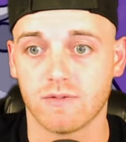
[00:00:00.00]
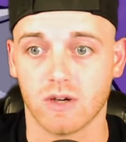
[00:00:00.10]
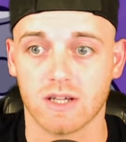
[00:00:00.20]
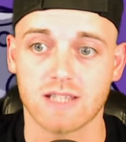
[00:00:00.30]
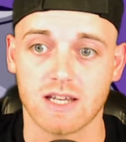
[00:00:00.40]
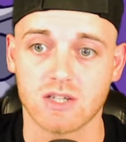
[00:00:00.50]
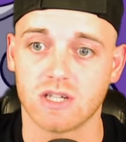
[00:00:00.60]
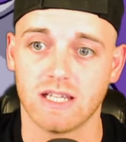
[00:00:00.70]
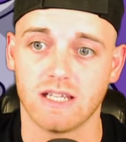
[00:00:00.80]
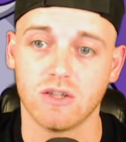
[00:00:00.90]
for
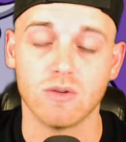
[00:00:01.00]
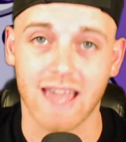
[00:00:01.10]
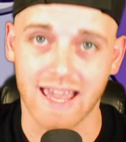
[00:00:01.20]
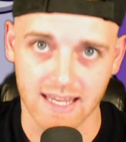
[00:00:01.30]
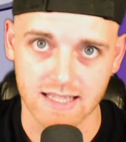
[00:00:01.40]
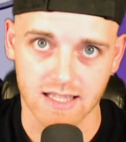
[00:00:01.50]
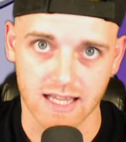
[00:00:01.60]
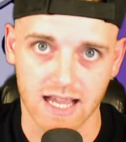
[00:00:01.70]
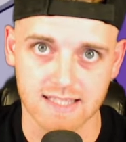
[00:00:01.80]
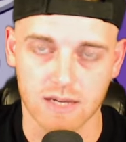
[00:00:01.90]
essentially you getting into
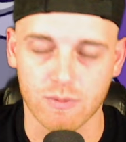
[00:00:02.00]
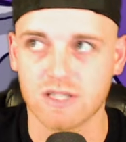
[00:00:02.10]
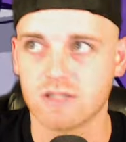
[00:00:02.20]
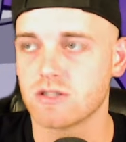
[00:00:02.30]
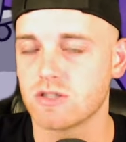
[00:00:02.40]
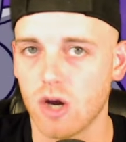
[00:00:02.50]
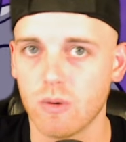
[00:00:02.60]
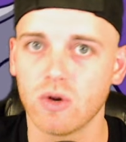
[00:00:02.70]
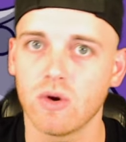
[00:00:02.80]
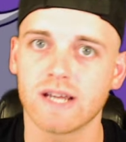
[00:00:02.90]
the asset, which is
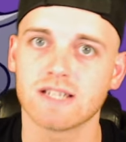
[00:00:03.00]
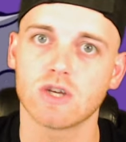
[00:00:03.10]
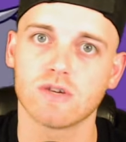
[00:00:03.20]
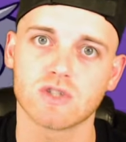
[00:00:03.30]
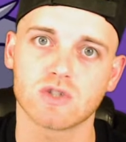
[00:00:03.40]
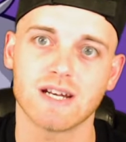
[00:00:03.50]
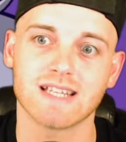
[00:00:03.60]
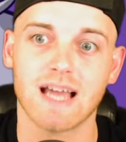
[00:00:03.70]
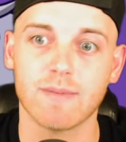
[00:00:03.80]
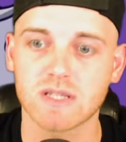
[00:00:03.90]
so annoying. It's so
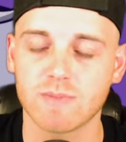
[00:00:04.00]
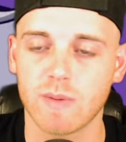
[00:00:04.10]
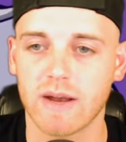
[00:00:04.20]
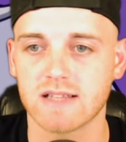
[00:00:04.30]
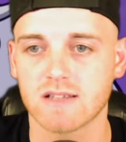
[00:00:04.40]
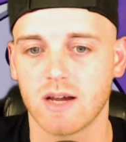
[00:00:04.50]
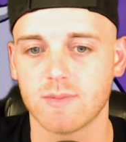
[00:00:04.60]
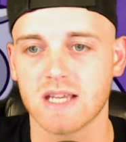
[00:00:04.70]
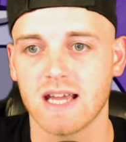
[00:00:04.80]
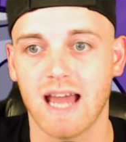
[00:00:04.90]
frustrating. It's happened to me many
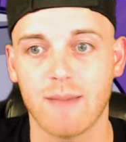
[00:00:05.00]
times.